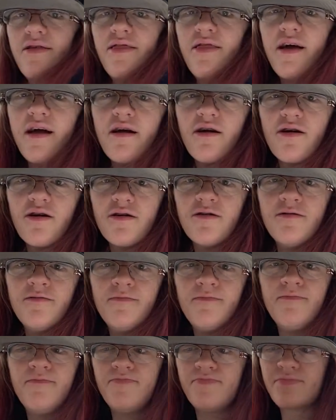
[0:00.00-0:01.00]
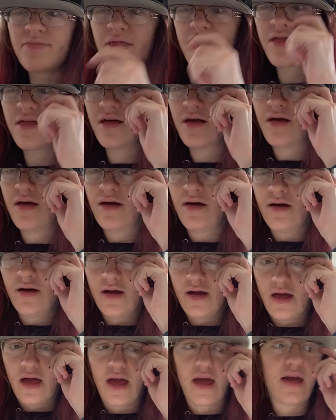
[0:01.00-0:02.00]
there.
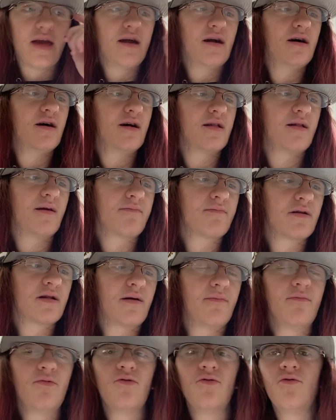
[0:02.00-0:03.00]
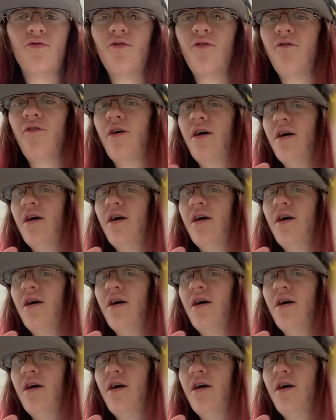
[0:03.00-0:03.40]
And I'm gonna move